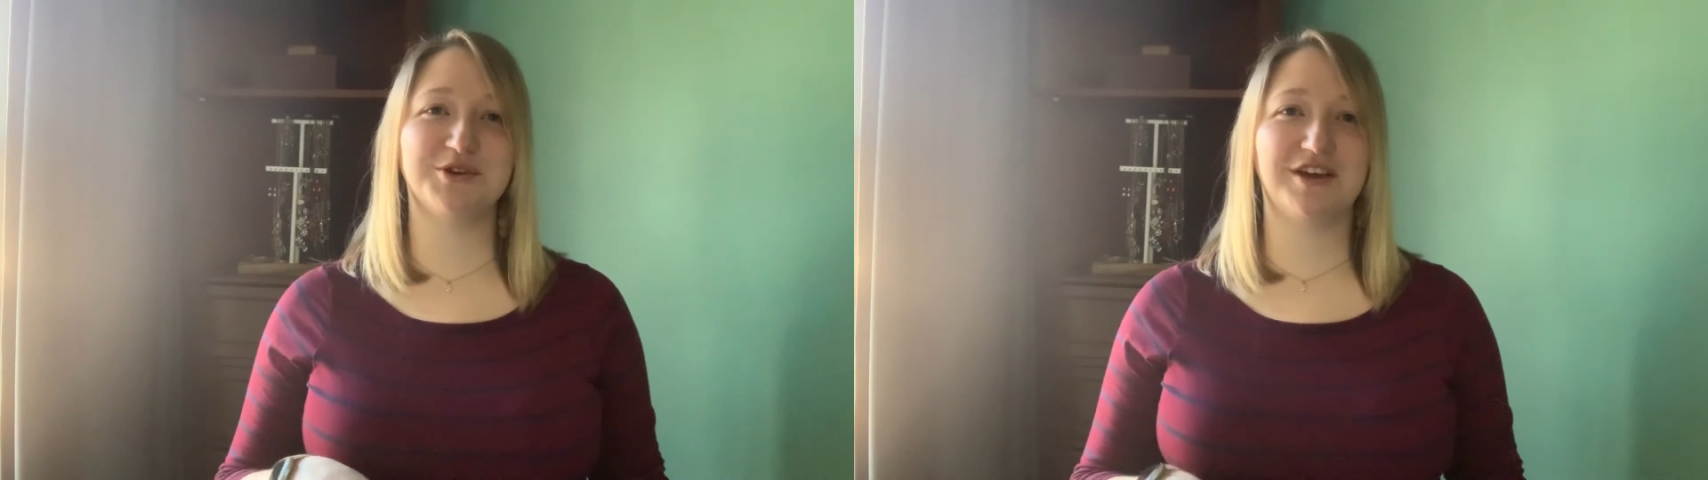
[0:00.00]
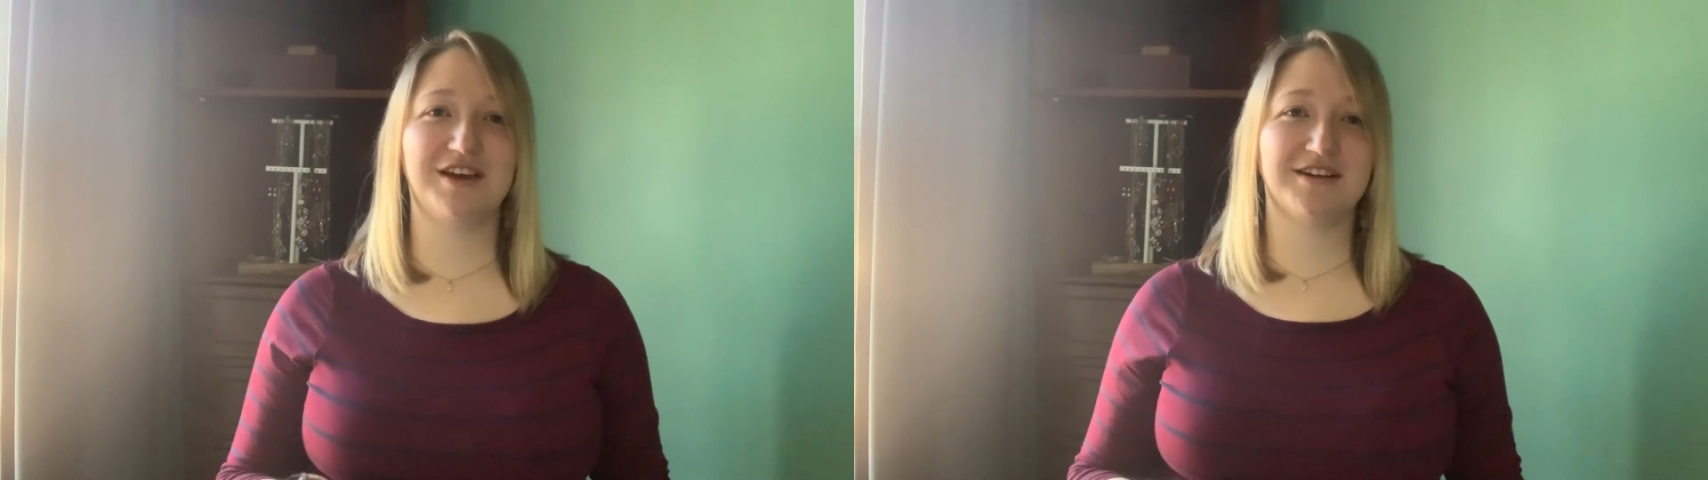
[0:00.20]
or
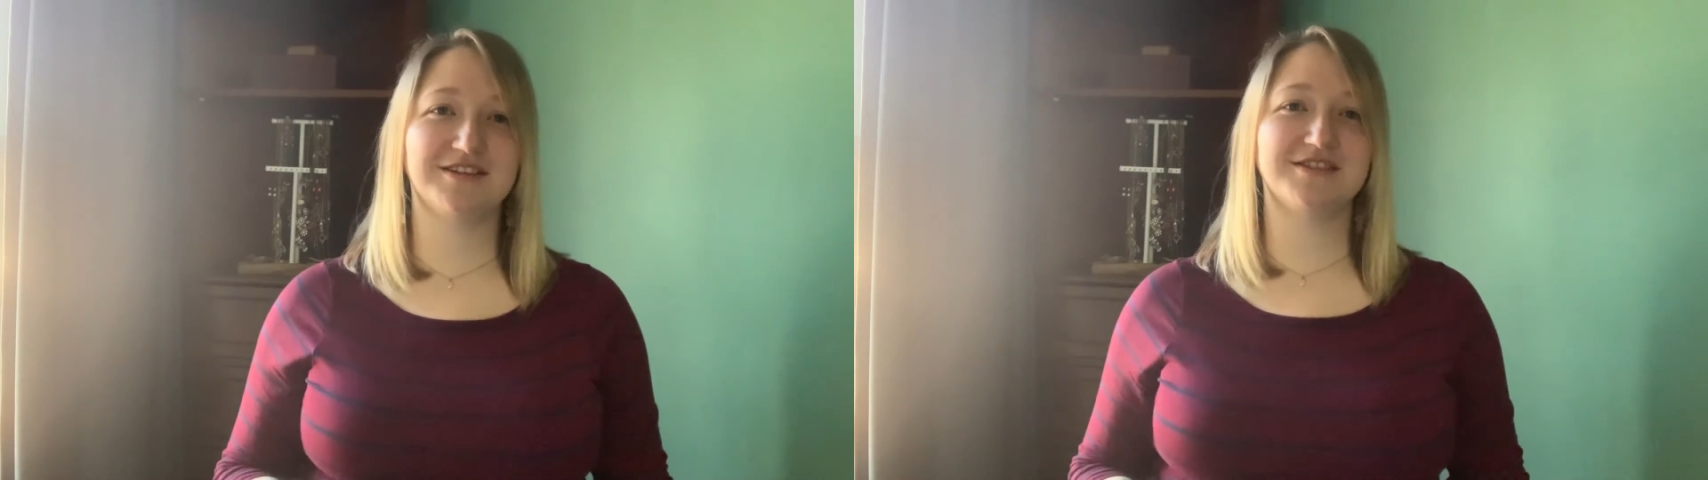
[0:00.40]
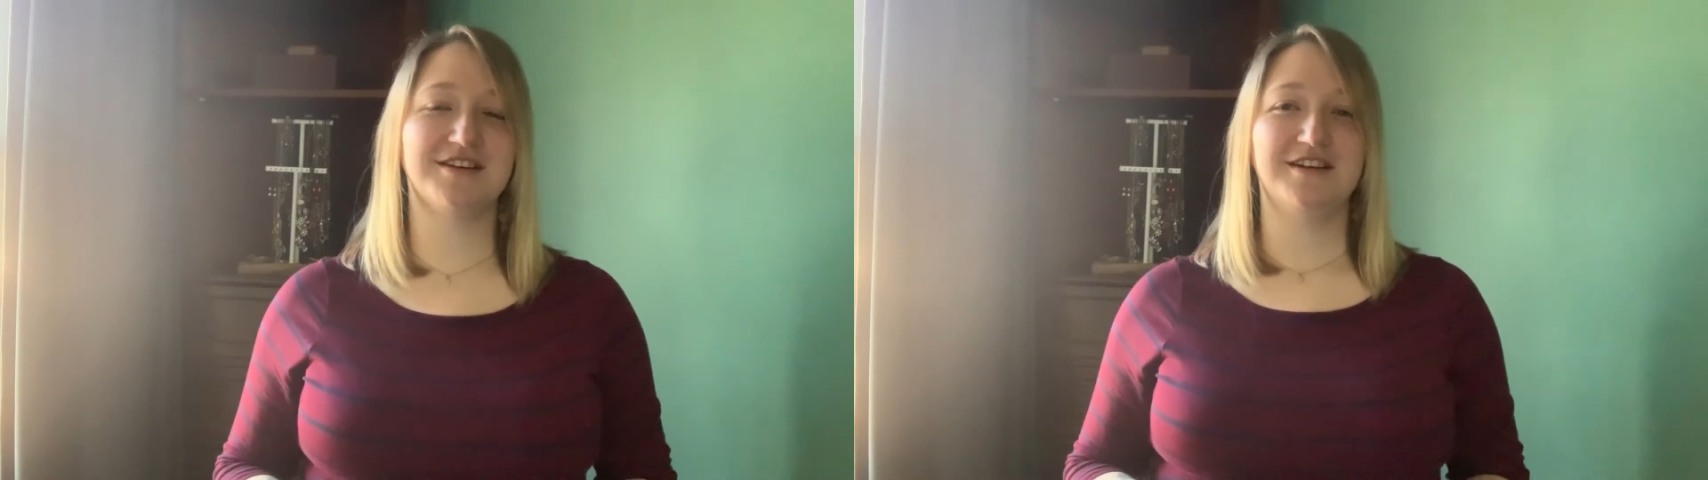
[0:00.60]

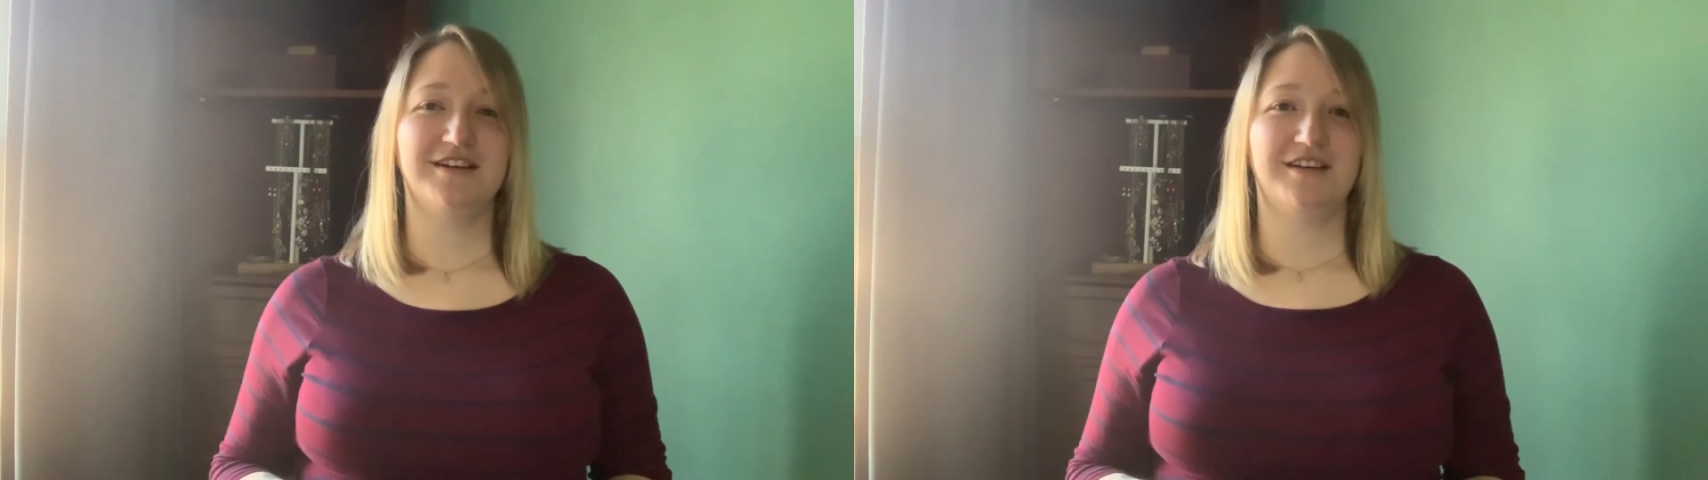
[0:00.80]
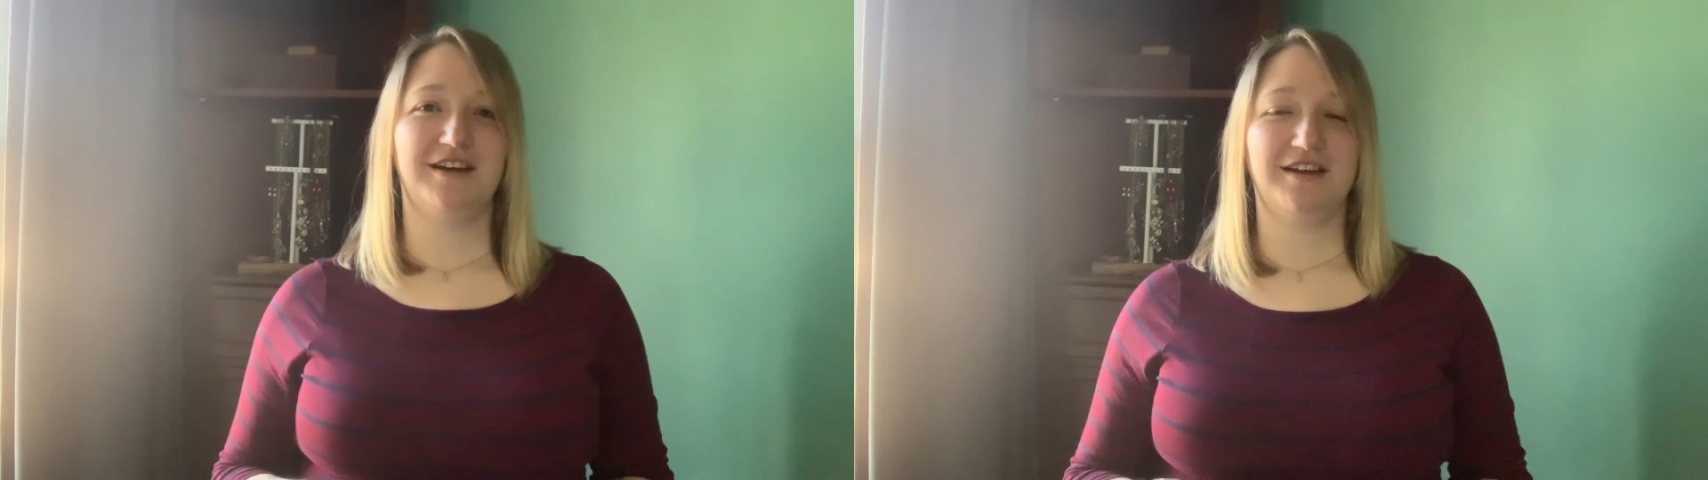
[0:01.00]
kicks,
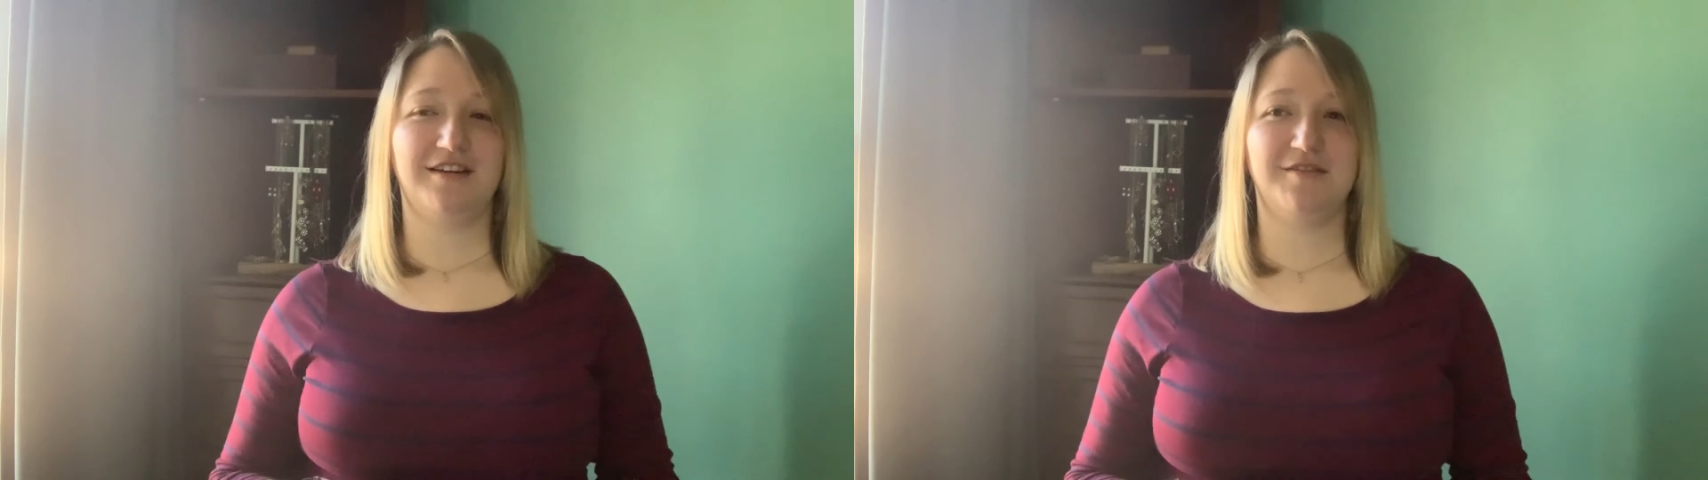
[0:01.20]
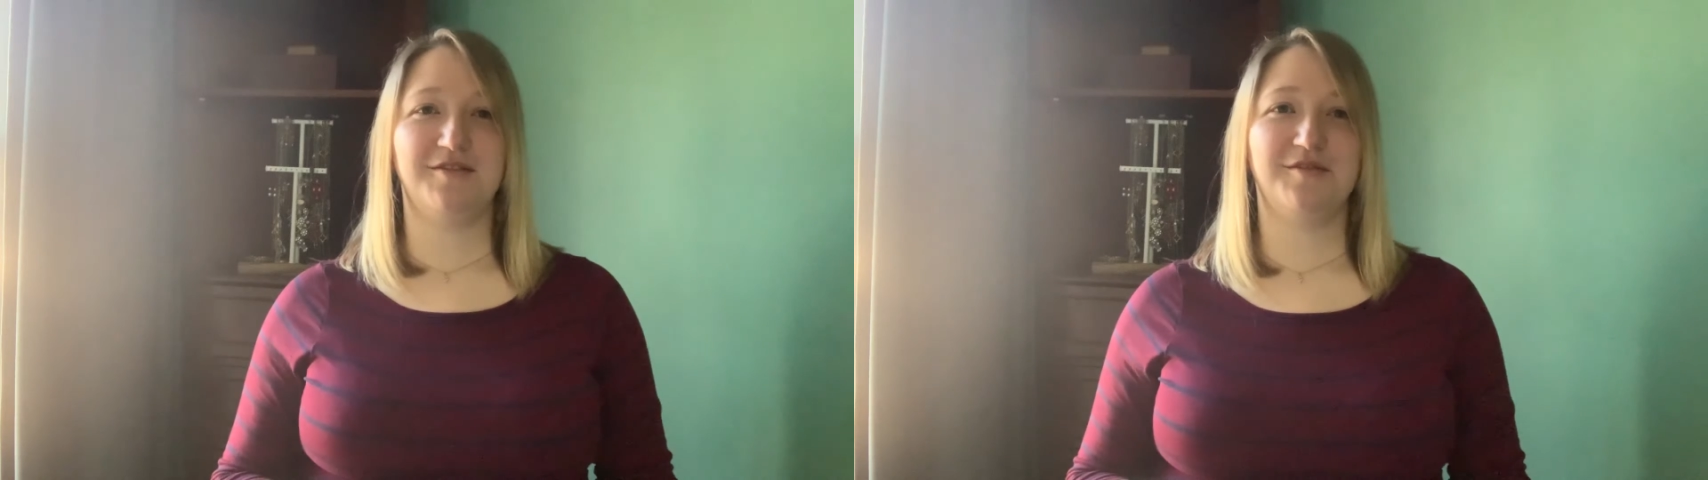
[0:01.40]
it